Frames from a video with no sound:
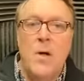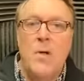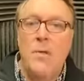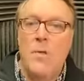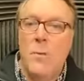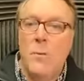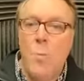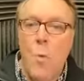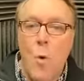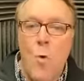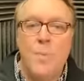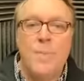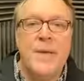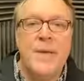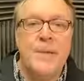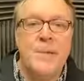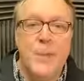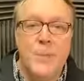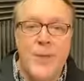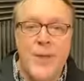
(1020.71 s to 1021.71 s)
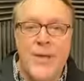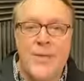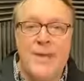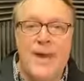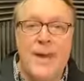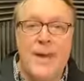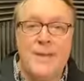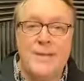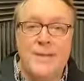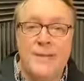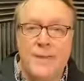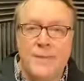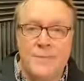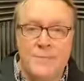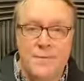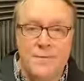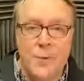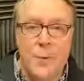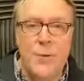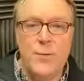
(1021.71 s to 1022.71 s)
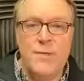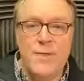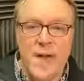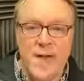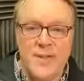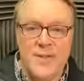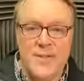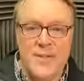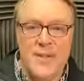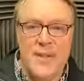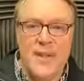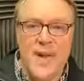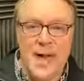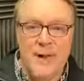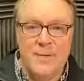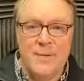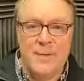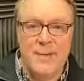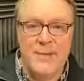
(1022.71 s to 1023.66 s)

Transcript: The more people that get the flu vaccine every